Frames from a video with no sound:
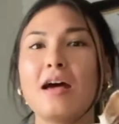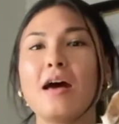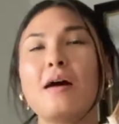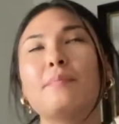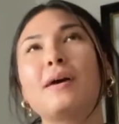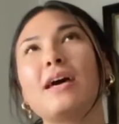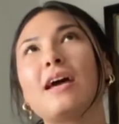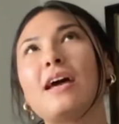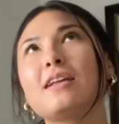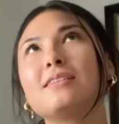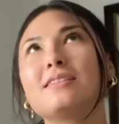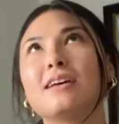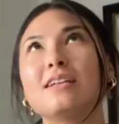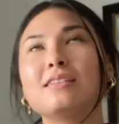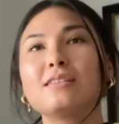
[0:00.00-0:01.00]
But
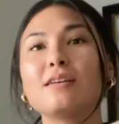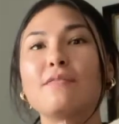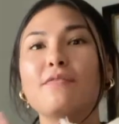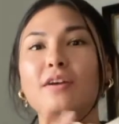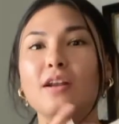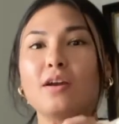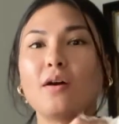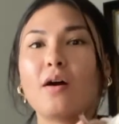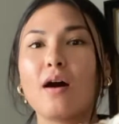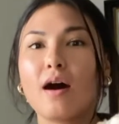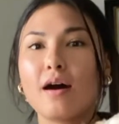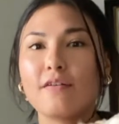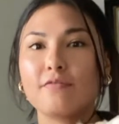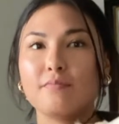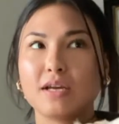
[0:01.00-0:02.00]
since the video
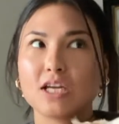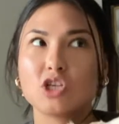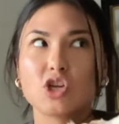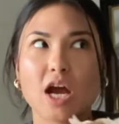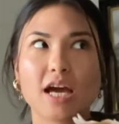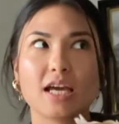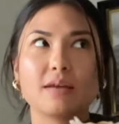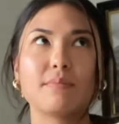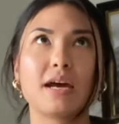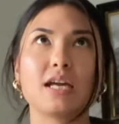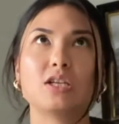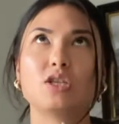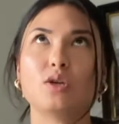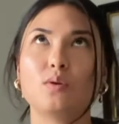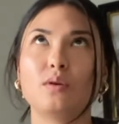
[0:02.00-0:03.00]
of me tracking my
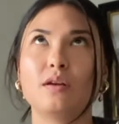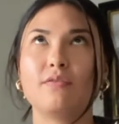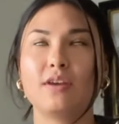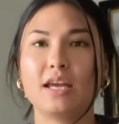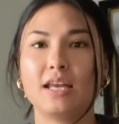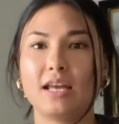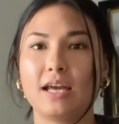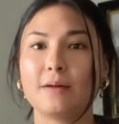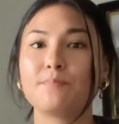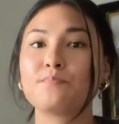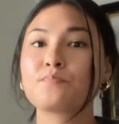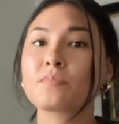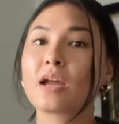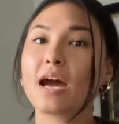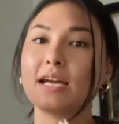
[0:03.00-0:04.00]
intuitive eating
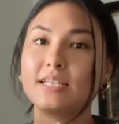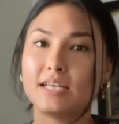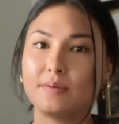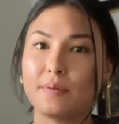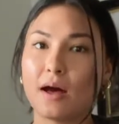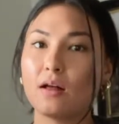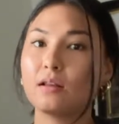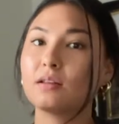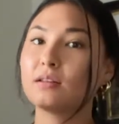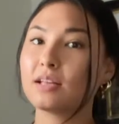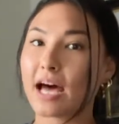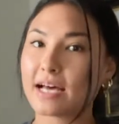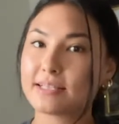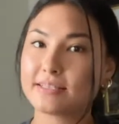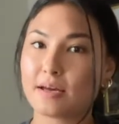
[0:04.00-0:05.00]
I did about
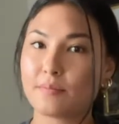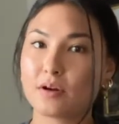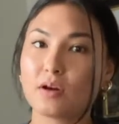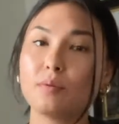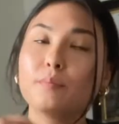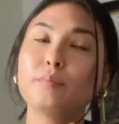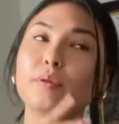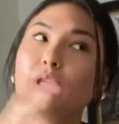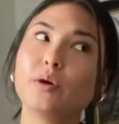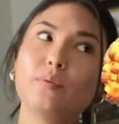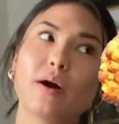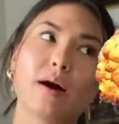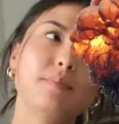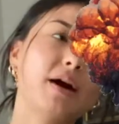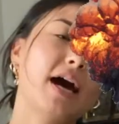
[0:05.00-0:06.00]
last summer blew
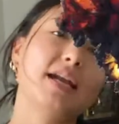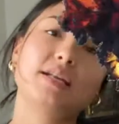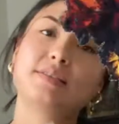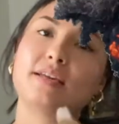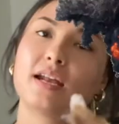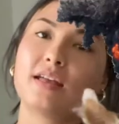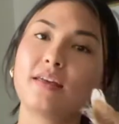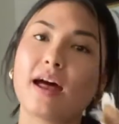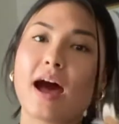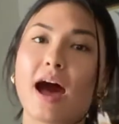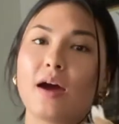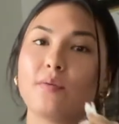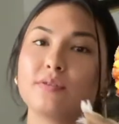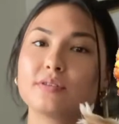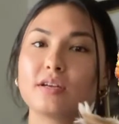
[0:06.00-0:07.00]
up, I decided that
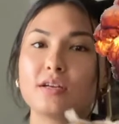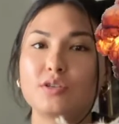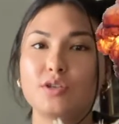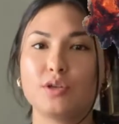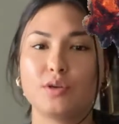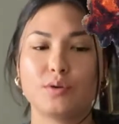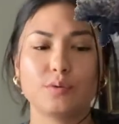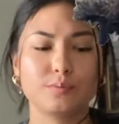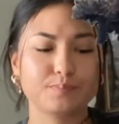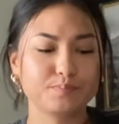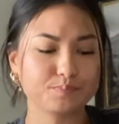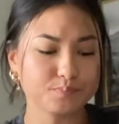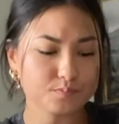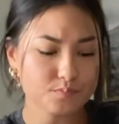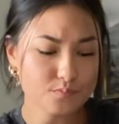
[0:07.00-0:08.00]
I was going to
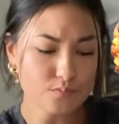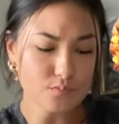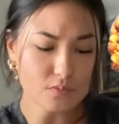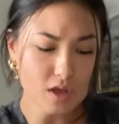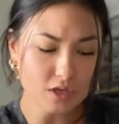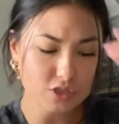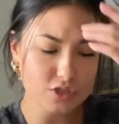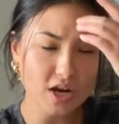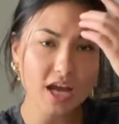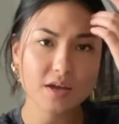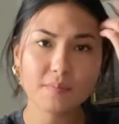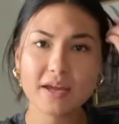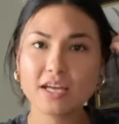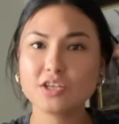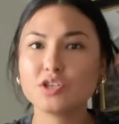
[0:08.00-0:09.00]
track
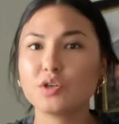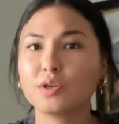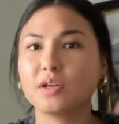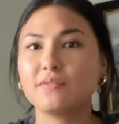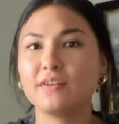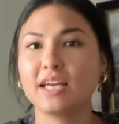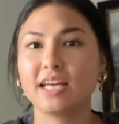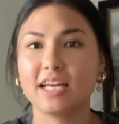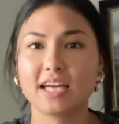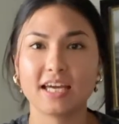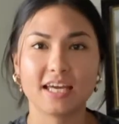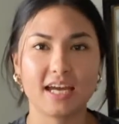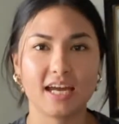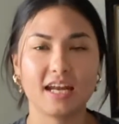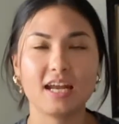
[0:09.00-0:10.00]
my intuitive eating
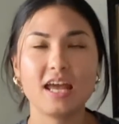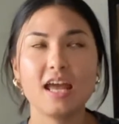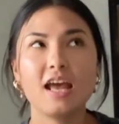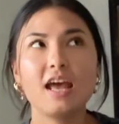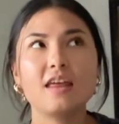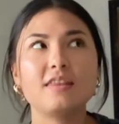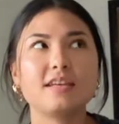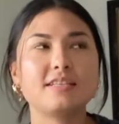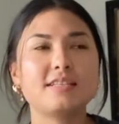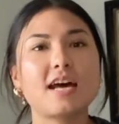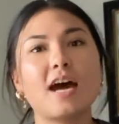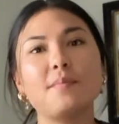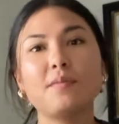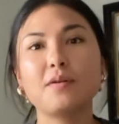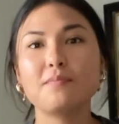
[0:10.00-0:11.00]
again this
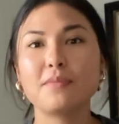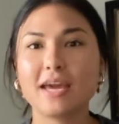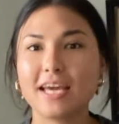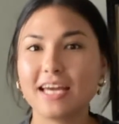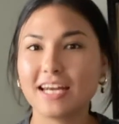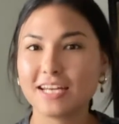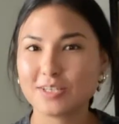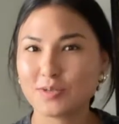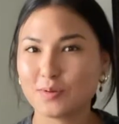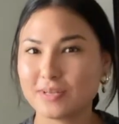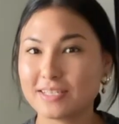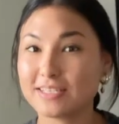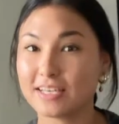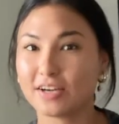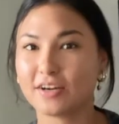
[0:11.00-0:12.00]
time, but make it into a
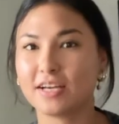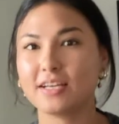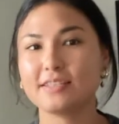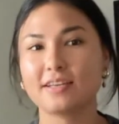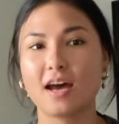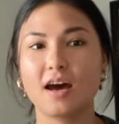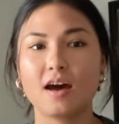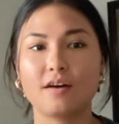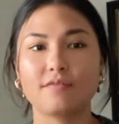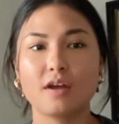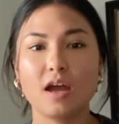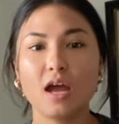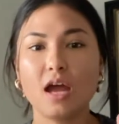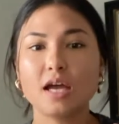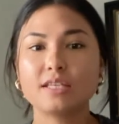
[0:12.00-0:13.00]
series of
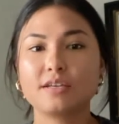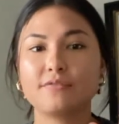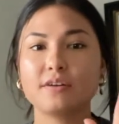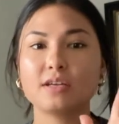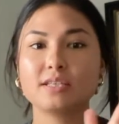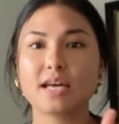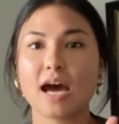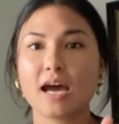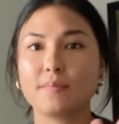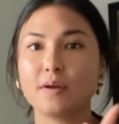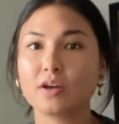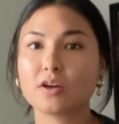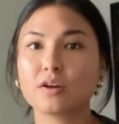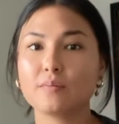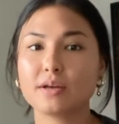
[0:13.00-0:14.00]
different time
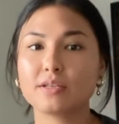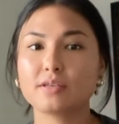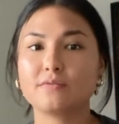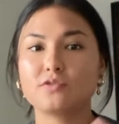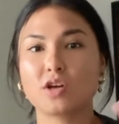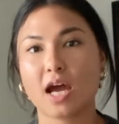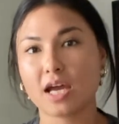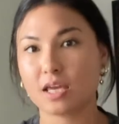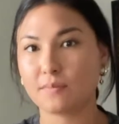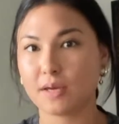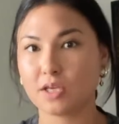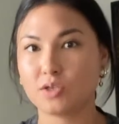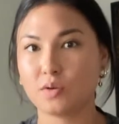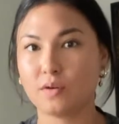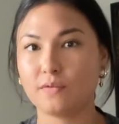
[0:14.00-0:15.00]
increments of tracking my
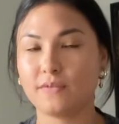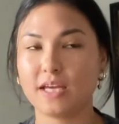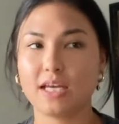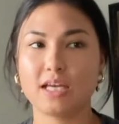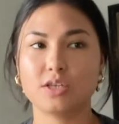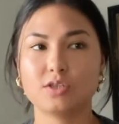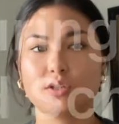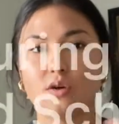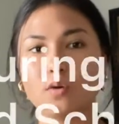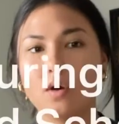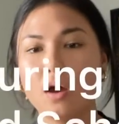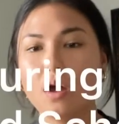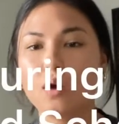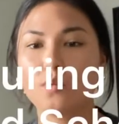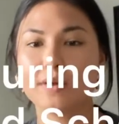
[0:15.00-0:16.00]
intuitive eating, so
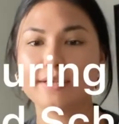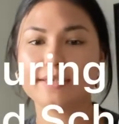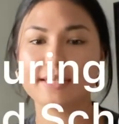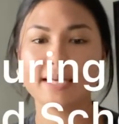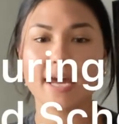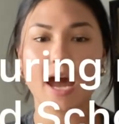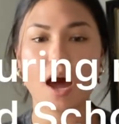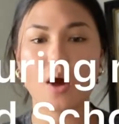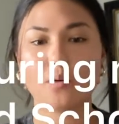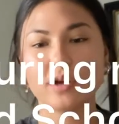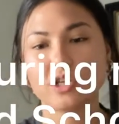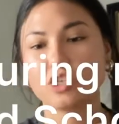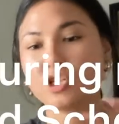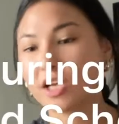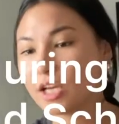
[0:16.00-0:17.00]
we see how it
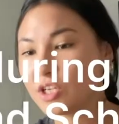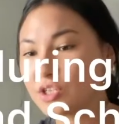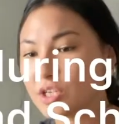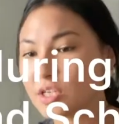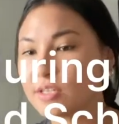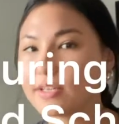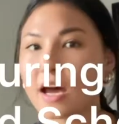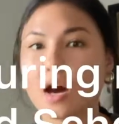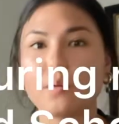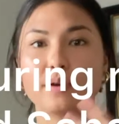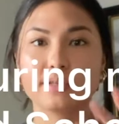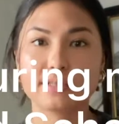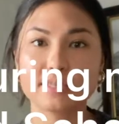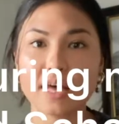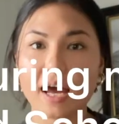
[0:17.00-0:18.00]
changes, how
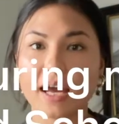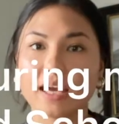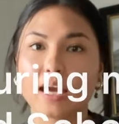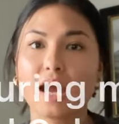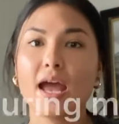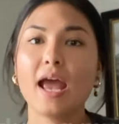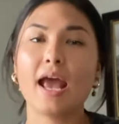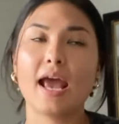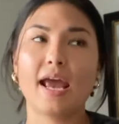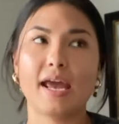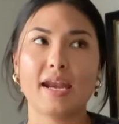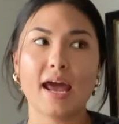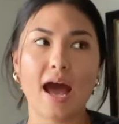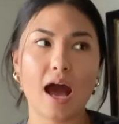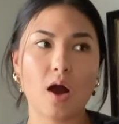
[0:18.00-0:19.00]
it's like, and
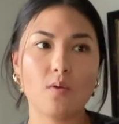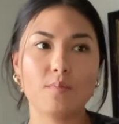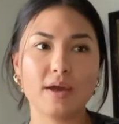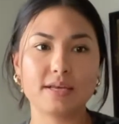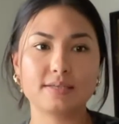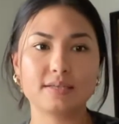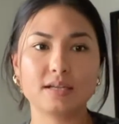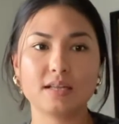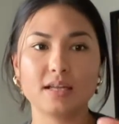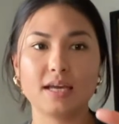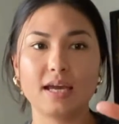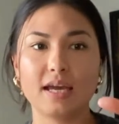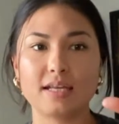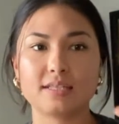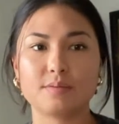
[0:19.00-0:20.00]
how basically
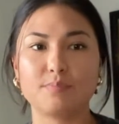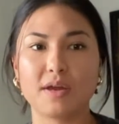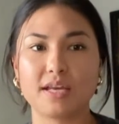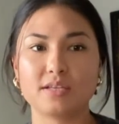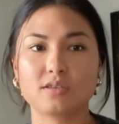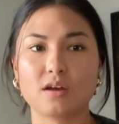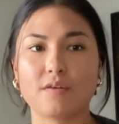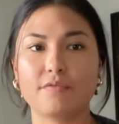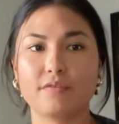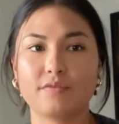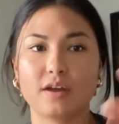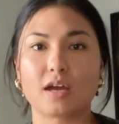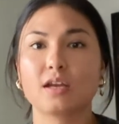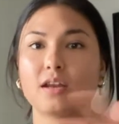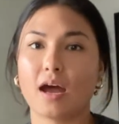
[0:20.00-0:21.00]
it's based off of
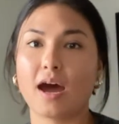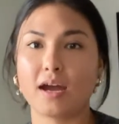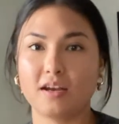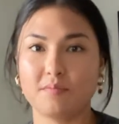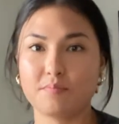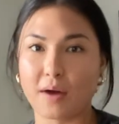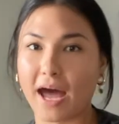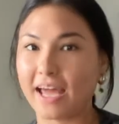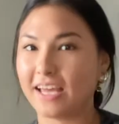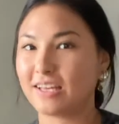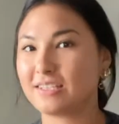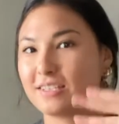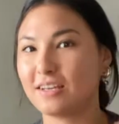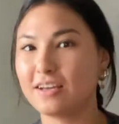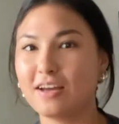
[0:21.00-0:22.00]
like a
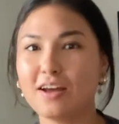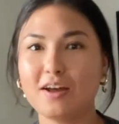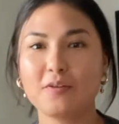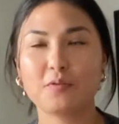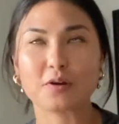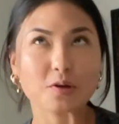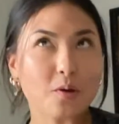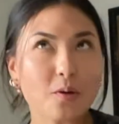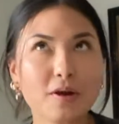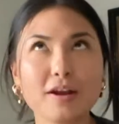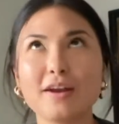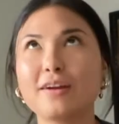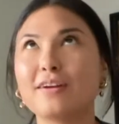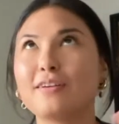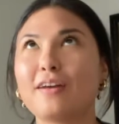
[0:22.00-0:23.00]
non-biased recording
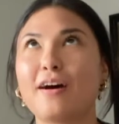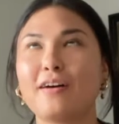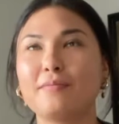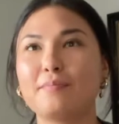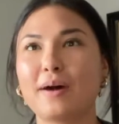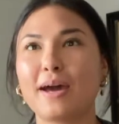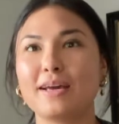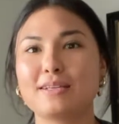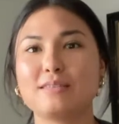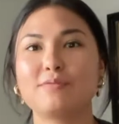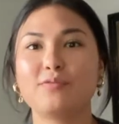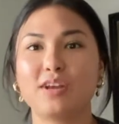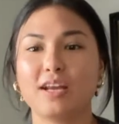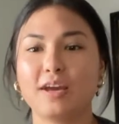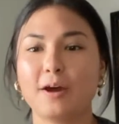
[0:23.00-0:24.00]
or non-biased
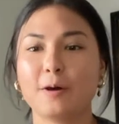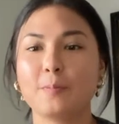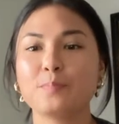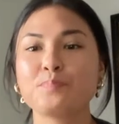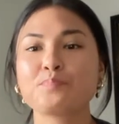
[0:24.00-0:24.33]
video.